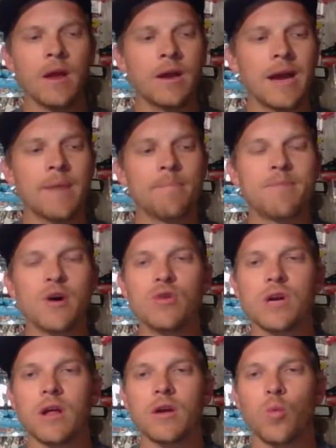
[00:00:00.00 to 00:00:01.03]
Got a bone
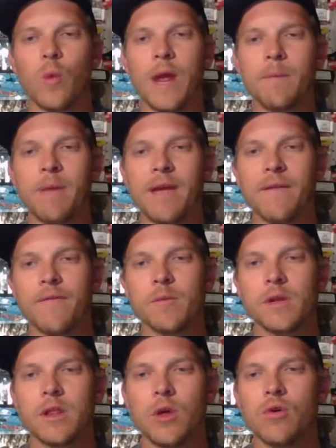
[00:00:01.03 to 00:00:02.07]
colored wake bait from a
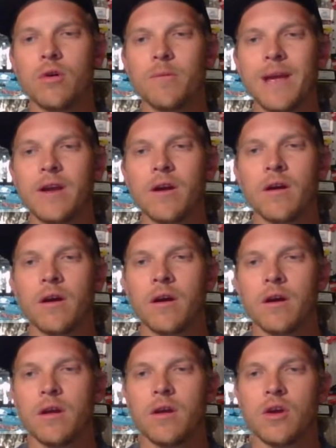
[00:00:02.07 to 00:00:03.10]
local maker.
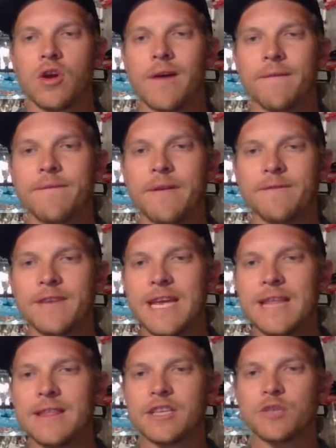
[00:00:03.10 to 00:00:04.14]
Caught
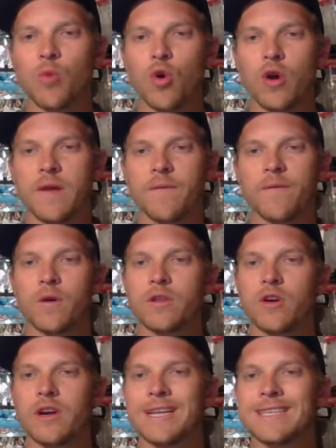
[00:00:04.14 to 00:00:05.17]
15 this morning,
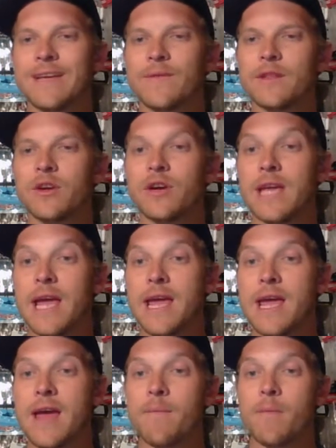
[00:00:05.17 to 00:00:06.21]
4:30 to 7:30
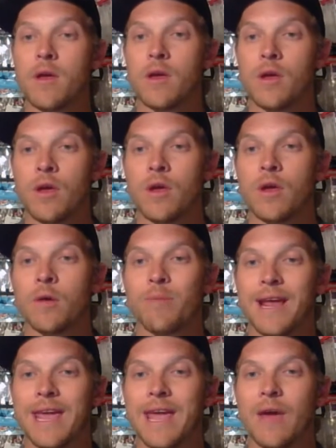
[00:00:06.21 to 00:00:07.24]
a.m. But
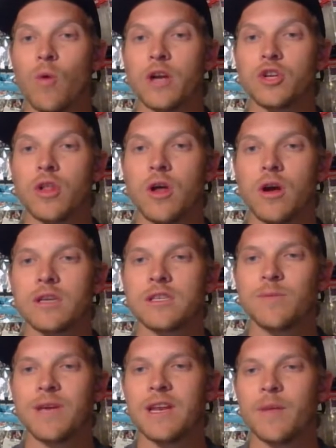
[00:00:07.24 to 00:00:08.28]
I can't watch long because
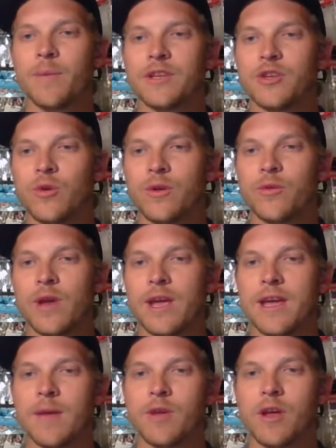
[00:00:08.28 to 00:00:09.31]
I'm getting up at 2 or
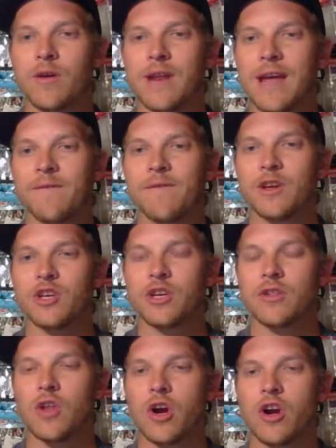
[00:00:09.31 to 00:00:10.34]
3 a.m. to go night
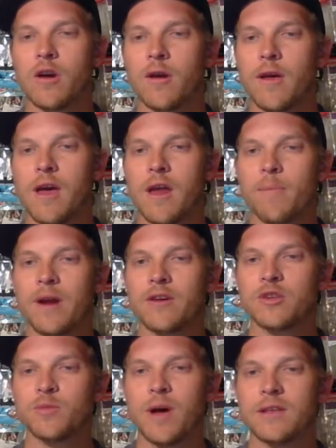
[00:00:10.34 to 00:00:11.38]
fishing longer at a better
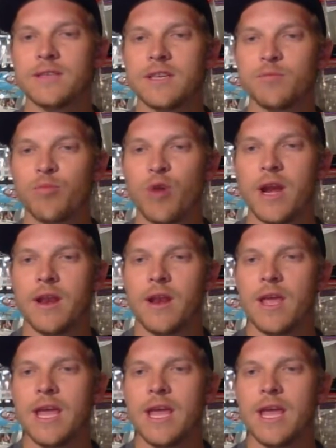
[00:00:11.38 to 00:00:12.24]
spot, says Brandon.